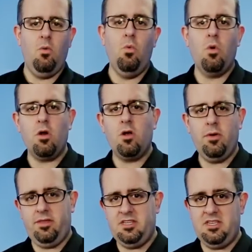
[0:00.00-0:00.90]
work
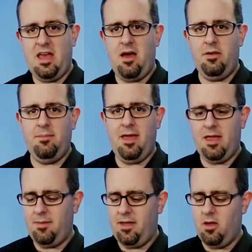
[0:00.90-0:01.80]
with the sound and make
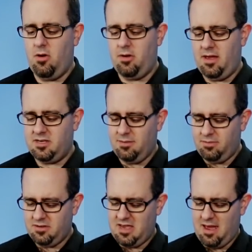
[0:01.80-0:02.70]
it my own, I
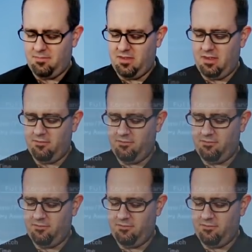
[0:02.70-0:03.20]
simply tap the